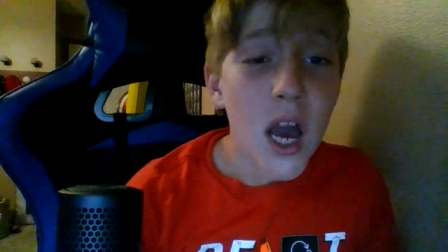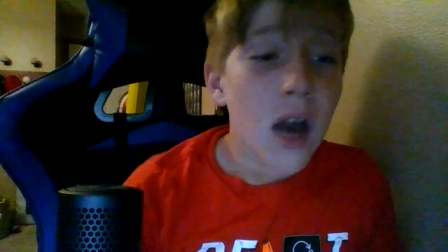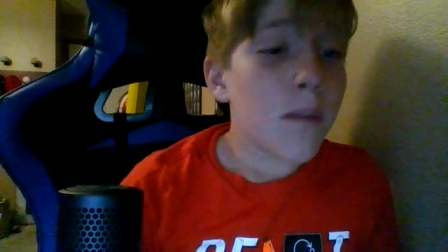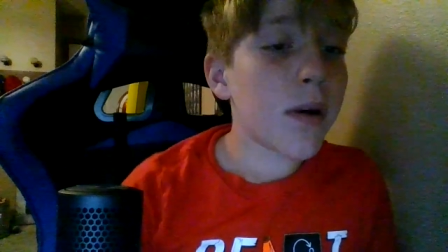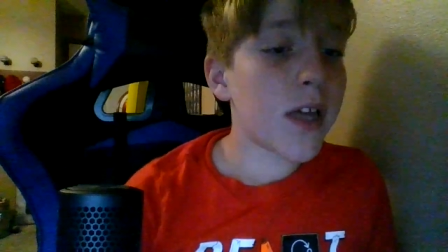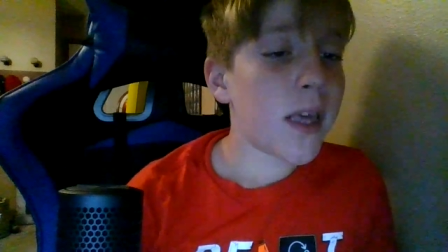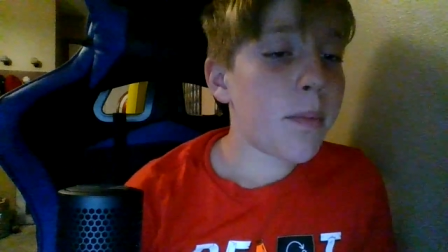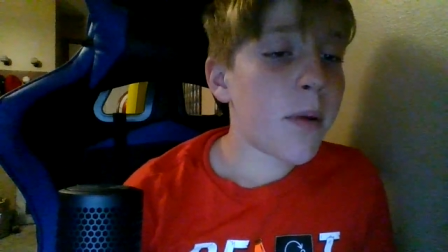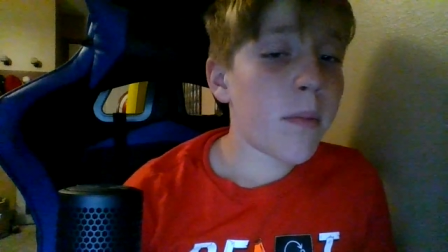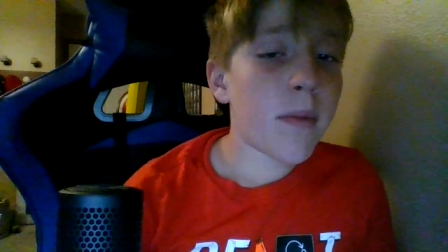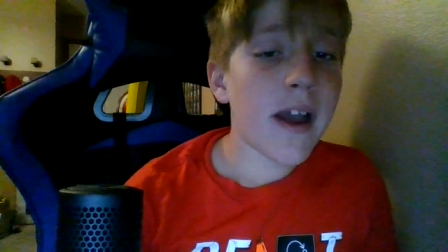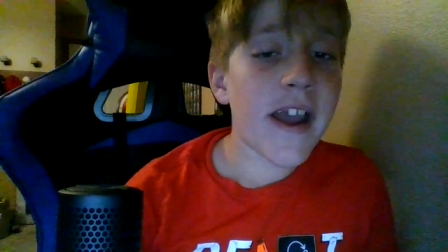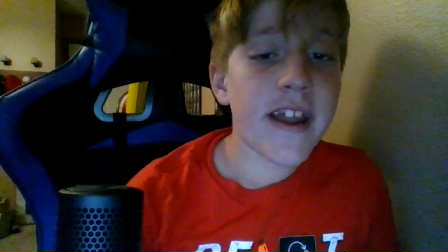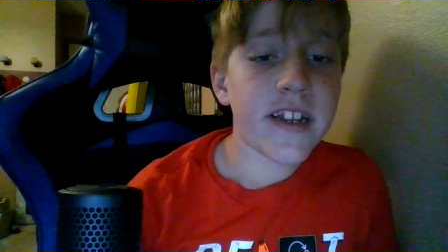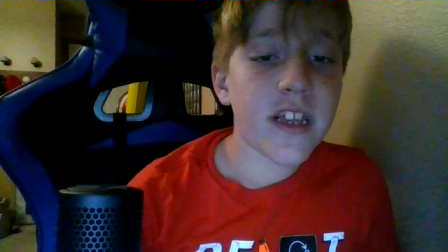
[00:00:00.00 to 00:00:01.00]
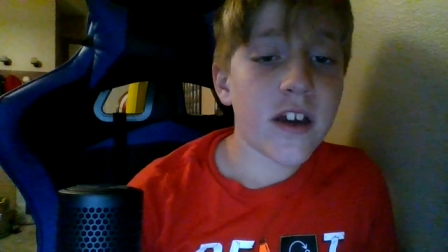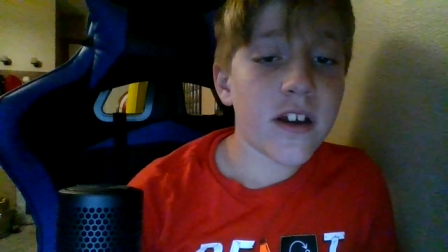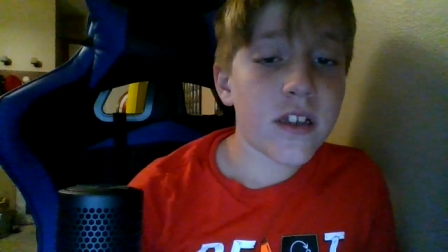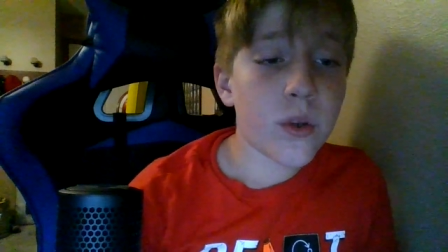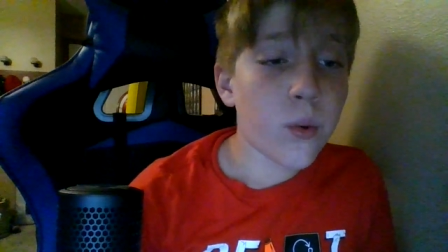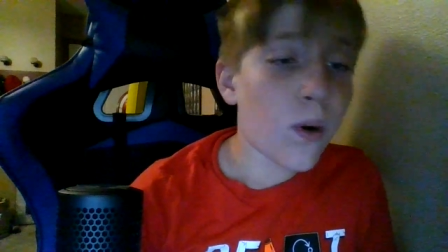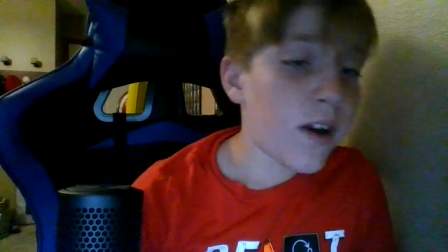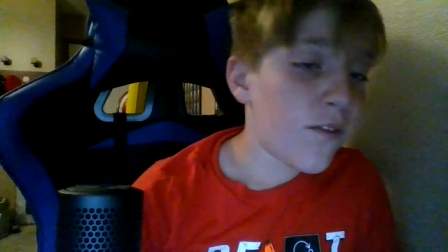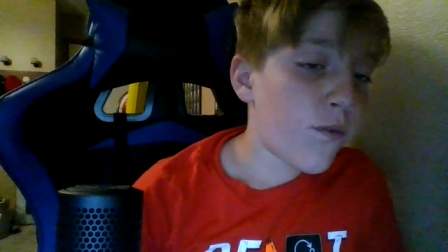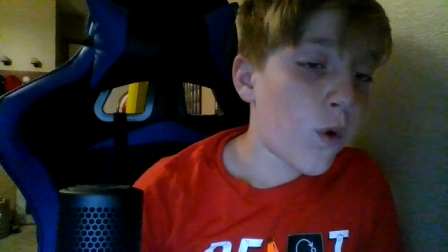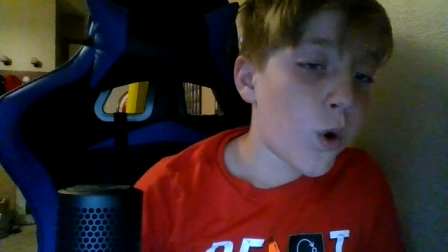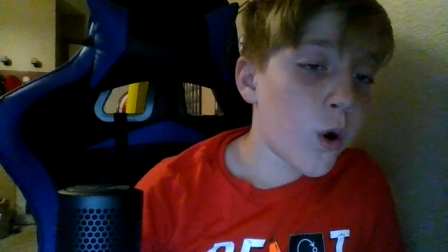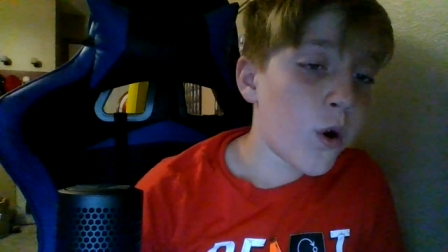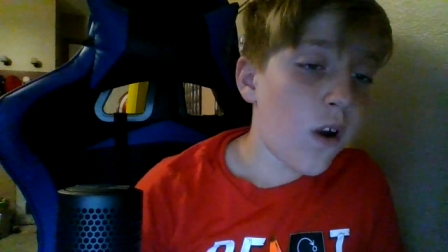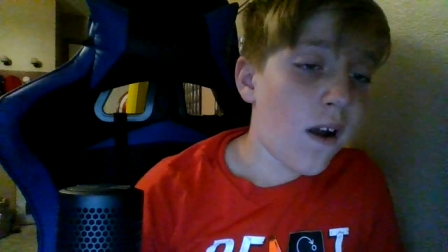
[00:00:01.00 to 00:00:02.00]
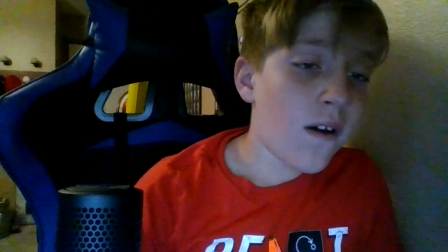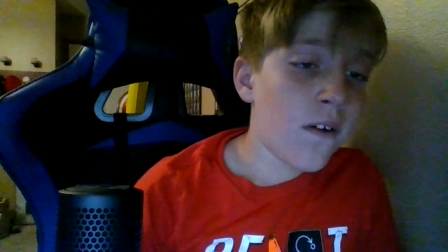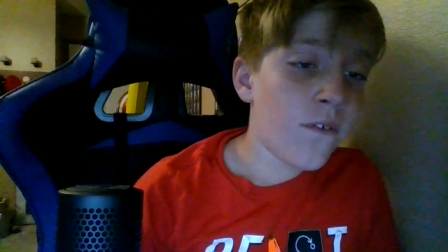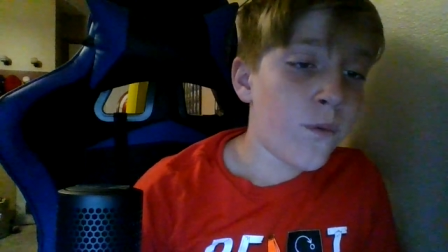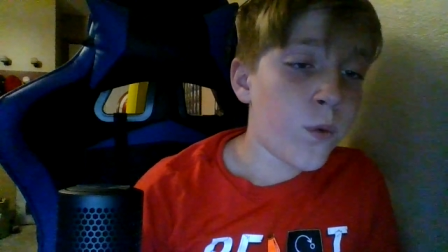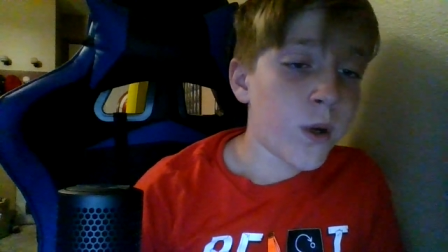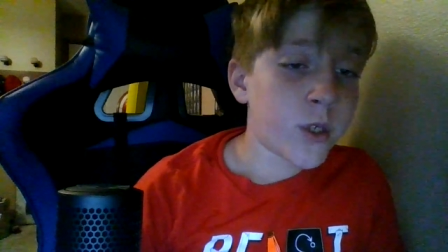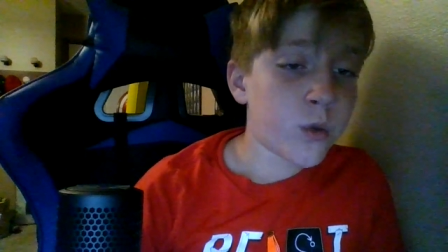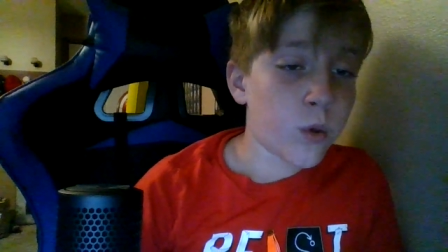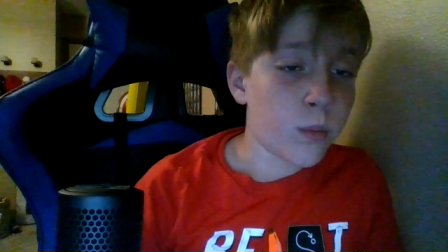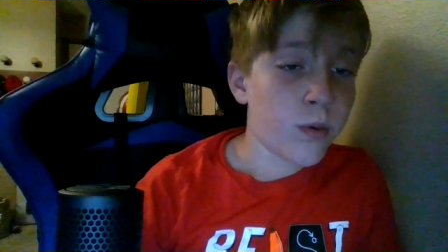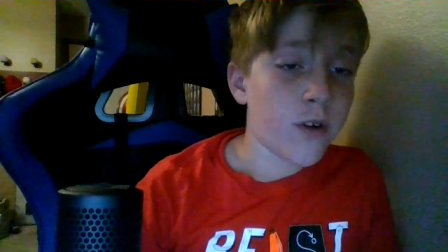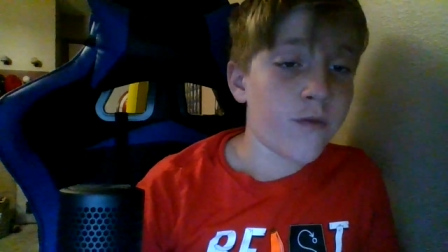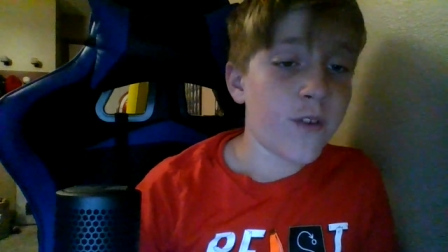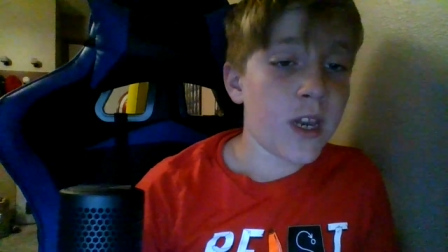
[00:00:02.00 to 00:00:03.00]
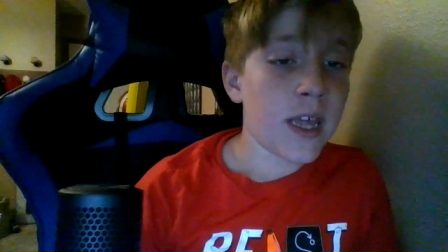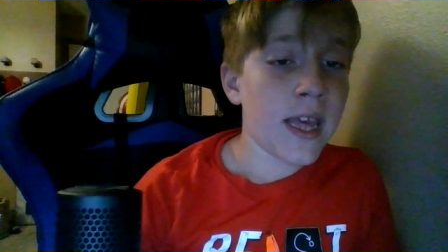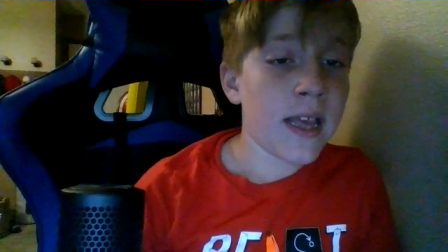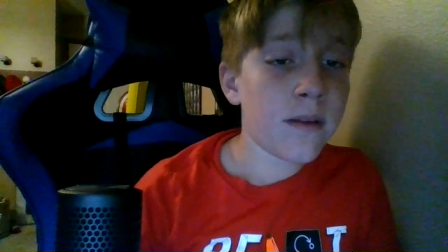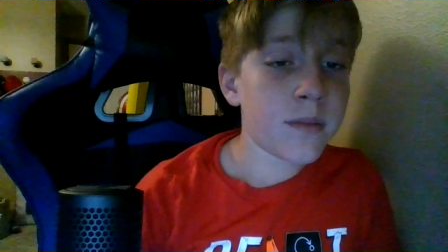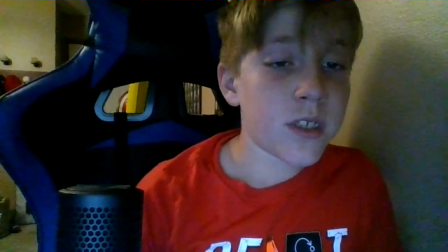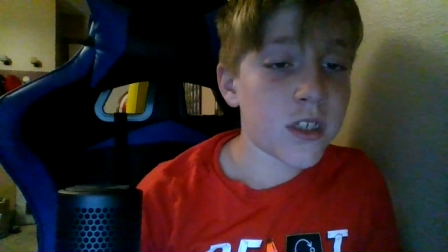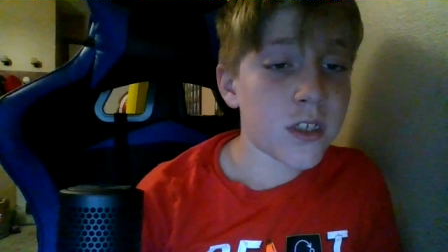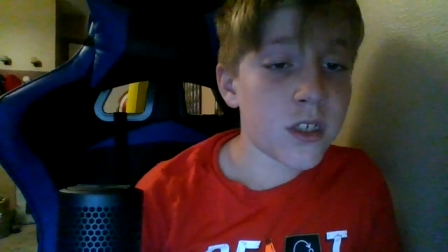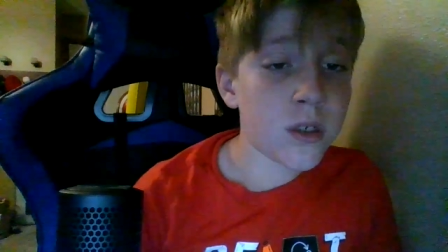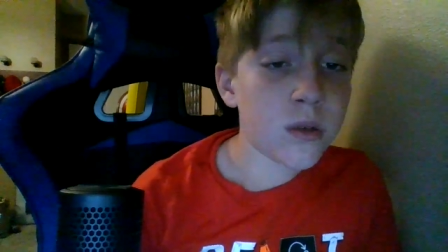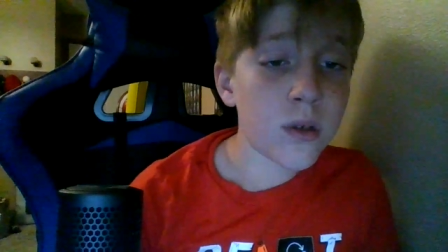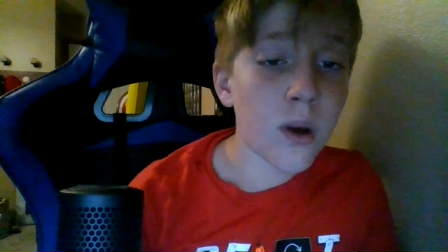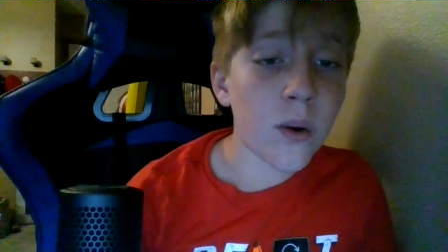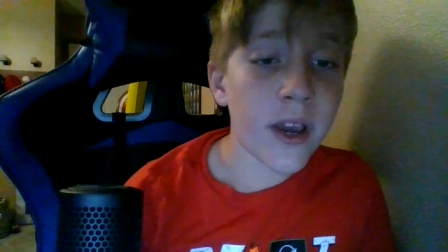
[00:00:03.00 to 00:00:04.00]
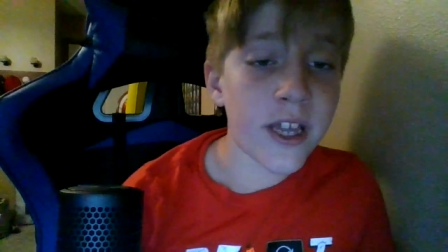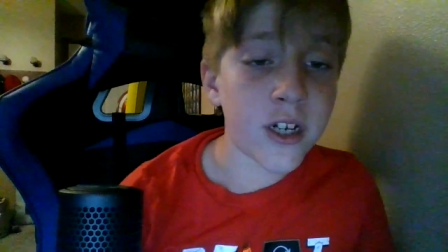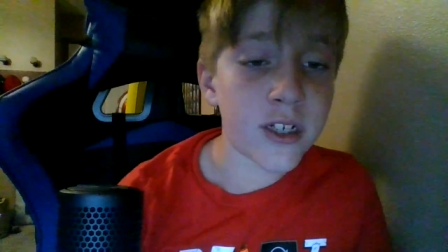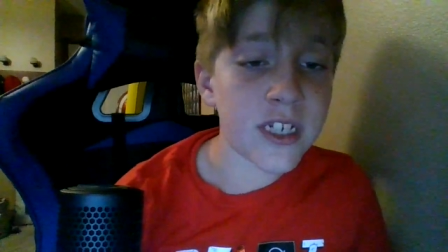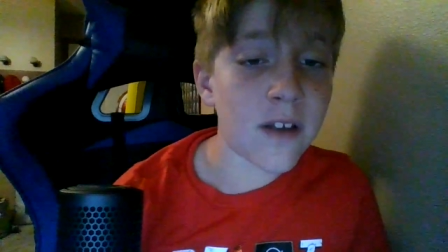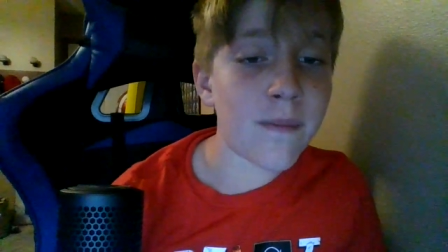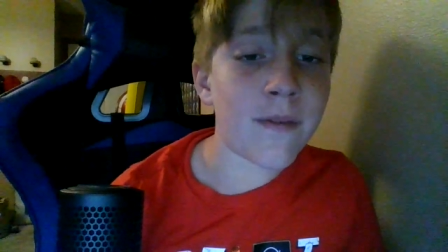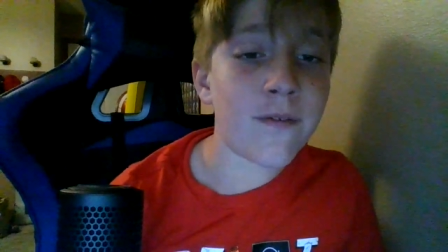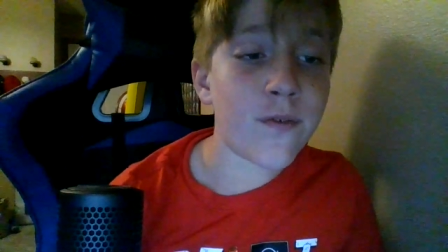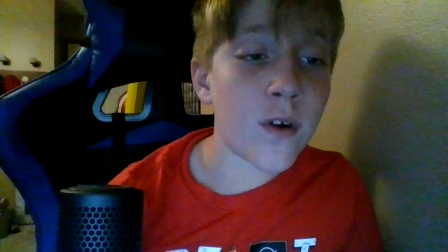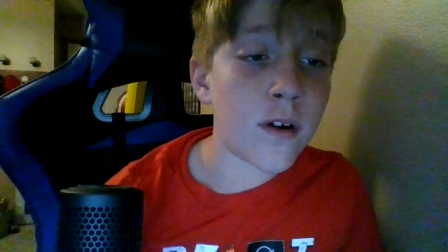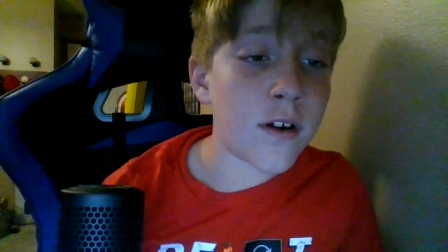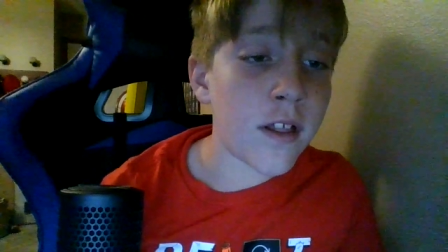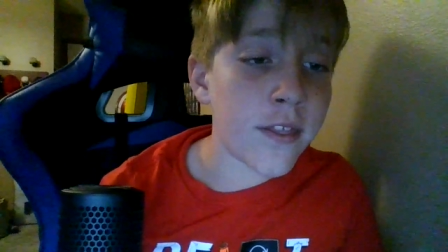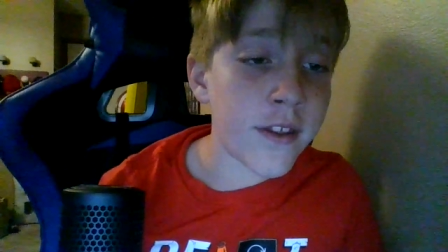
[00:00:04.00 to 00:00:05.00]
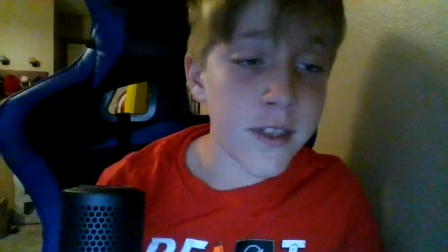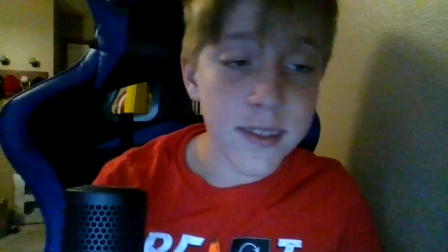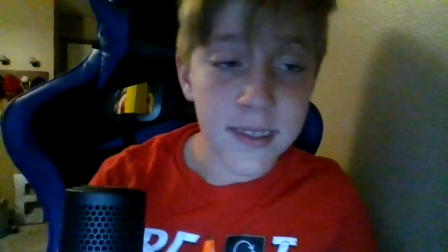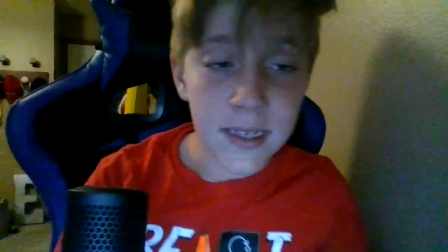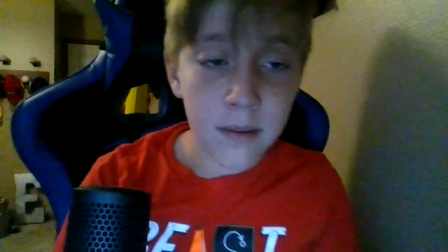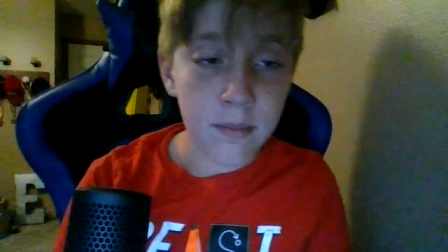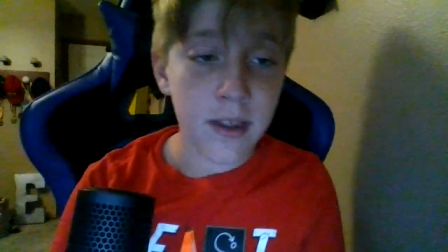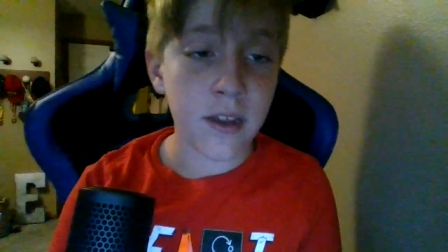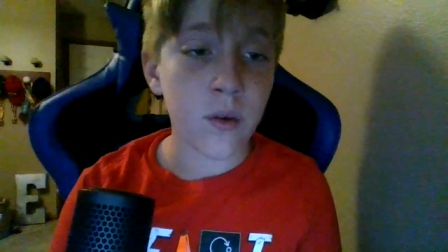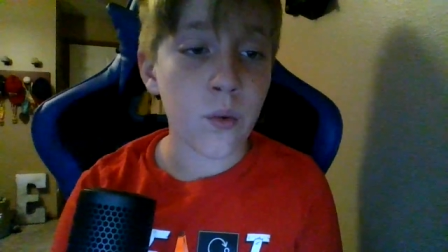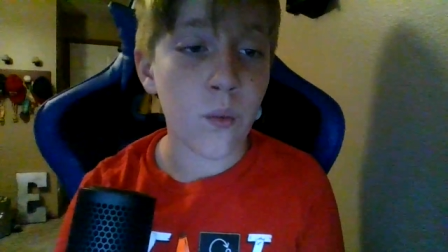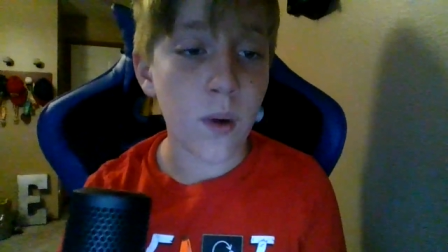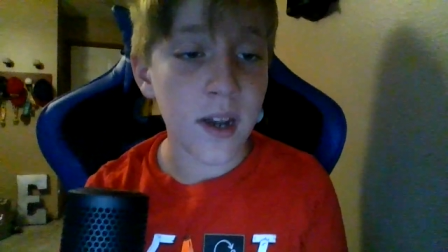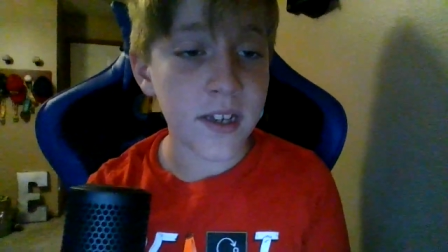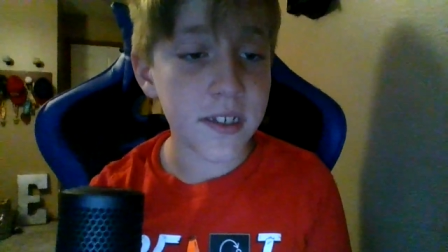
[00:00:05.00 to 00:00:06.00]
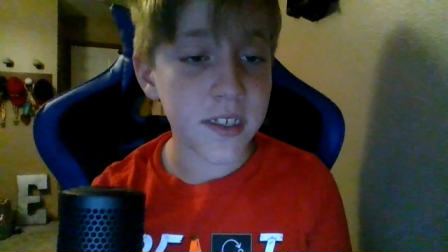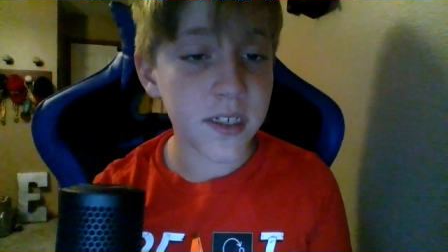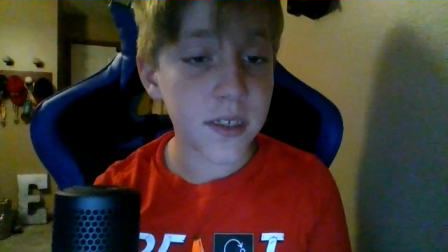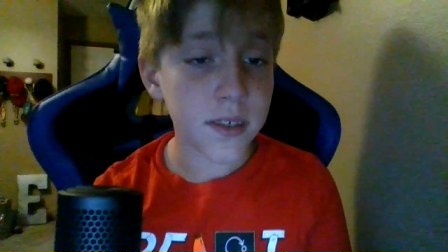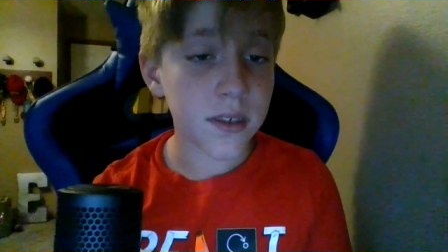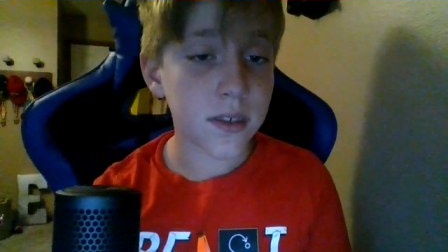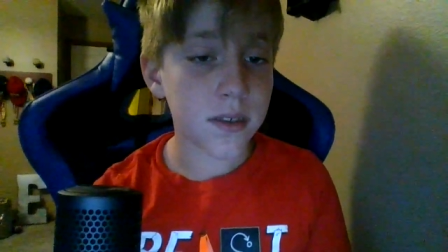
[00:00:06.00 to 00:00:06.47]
But keep in mind, 24 of which were perfect games. Two no hitters have been thrown on that same day twice.